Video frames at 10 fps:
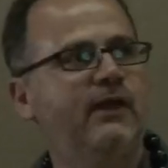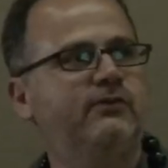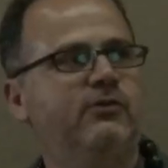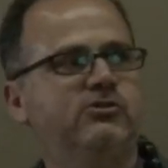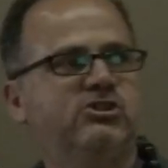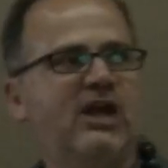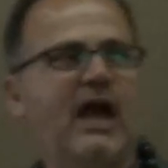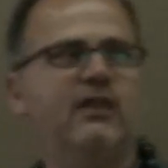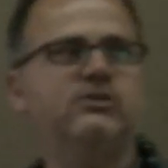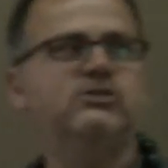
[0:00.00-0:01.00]
They turned
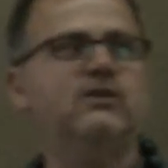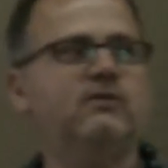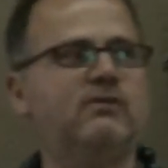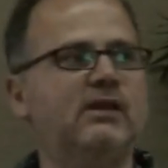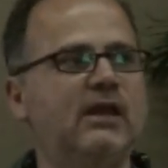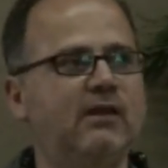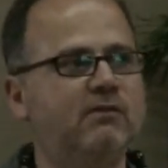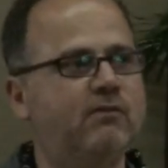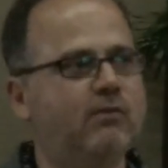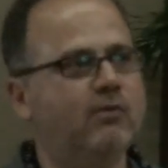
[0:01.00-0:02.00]
challenges
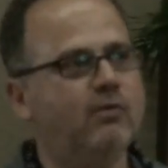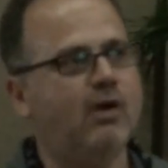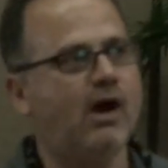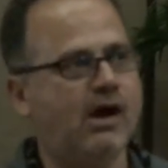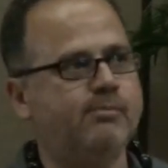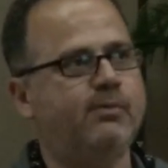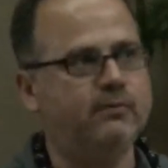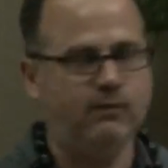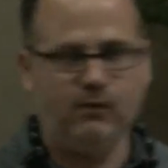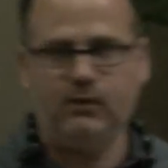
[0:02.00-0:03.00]
into
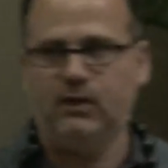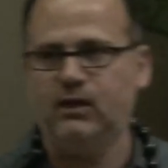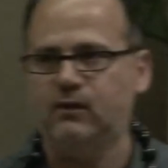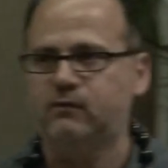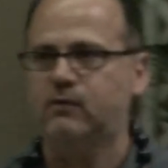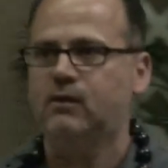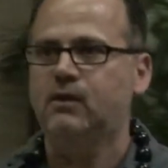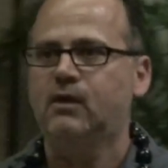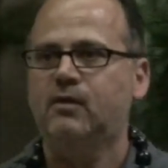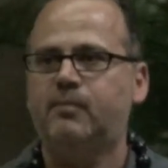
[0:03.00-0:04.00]

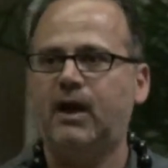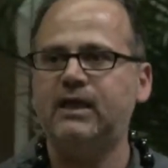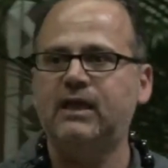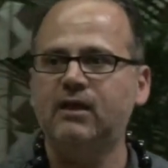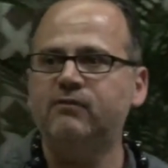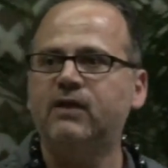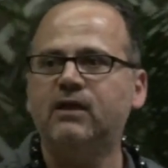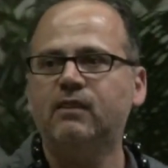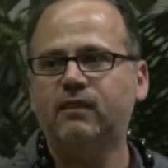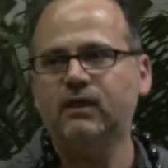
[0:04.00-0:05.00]
opportunities by
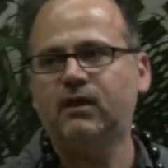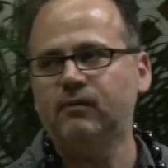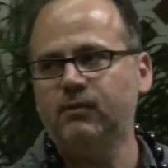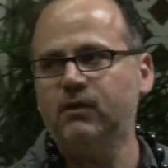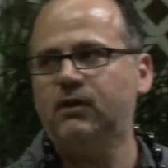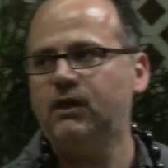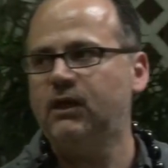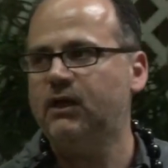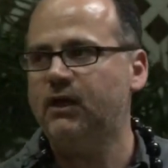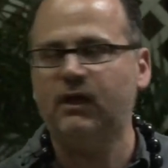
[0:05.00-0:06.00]
giving the community